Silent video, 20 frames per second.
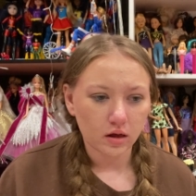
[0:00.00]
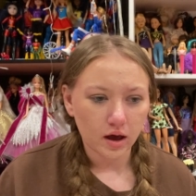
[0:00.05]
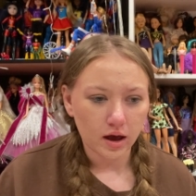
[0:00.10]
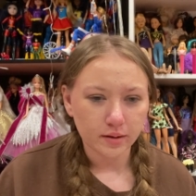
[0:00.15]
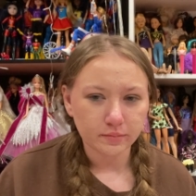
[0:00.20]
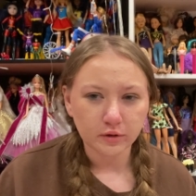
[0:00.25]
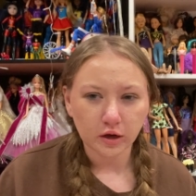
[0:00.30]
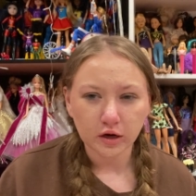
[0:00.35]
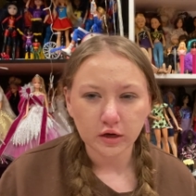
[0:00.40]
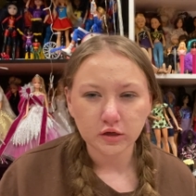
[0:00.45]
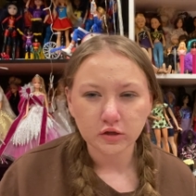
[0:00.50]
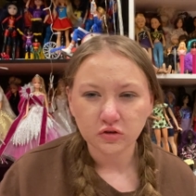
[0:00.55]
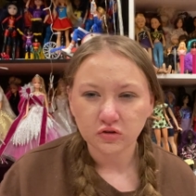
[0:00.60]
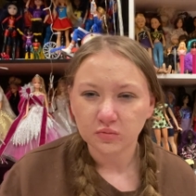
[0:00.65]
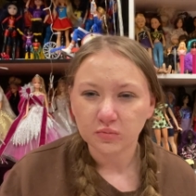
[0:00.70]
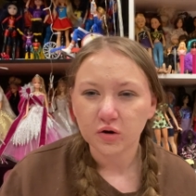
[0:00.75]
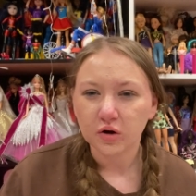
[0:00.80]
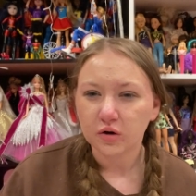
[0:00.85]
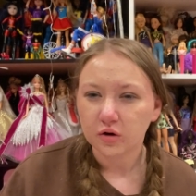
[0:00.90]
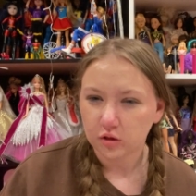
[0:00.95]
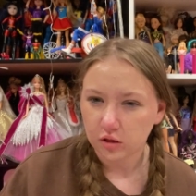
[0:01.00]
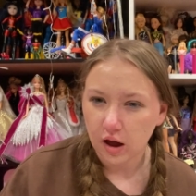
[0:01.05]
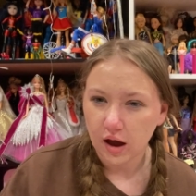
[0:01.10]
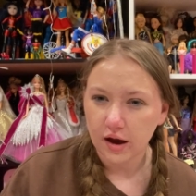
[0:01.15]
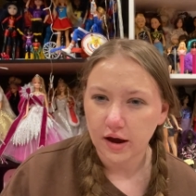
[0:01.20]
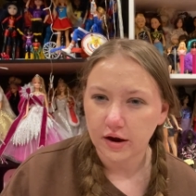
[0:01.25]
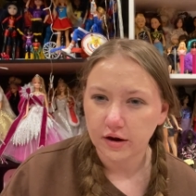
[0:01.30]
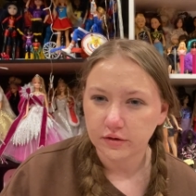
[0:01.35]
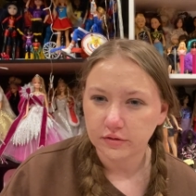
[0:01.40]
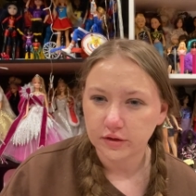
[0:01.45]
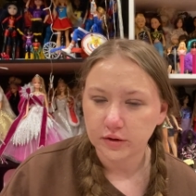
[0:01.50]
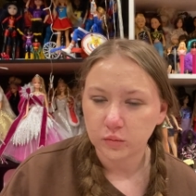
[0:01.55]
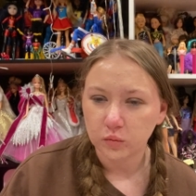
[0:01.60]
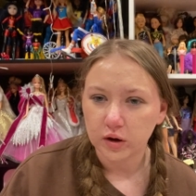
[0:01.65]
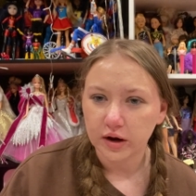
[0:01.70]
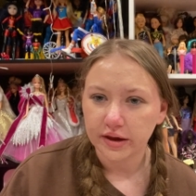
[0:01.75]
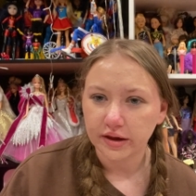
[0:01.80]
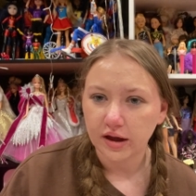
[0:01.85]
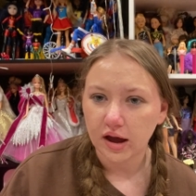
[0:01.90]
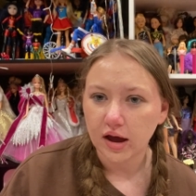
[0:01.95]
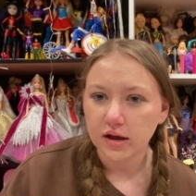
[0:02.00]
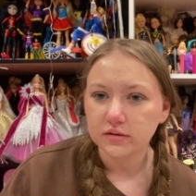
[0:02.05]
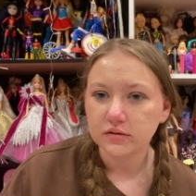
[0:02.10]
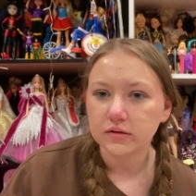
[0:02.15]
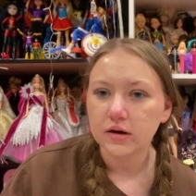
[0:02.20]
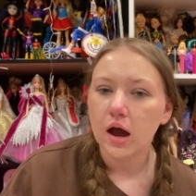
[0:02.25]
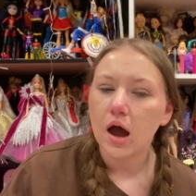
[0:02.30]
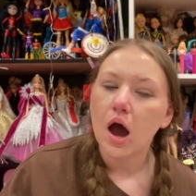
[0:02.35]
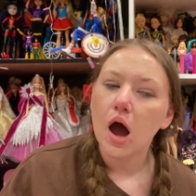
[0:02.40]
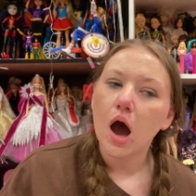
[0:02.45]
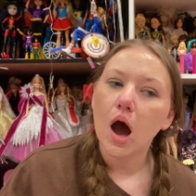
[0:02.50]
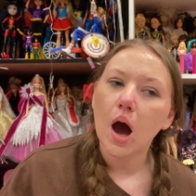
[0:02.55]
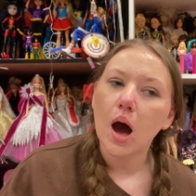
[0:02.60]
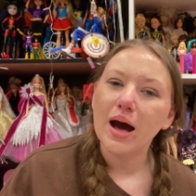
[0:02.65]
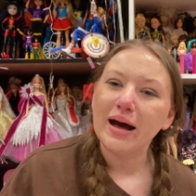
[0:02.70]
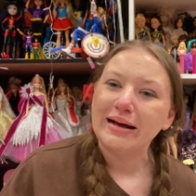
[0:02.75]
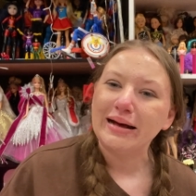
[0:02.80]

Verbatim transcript: I'm gonna assume they're a lot higher than what I guessed, uh,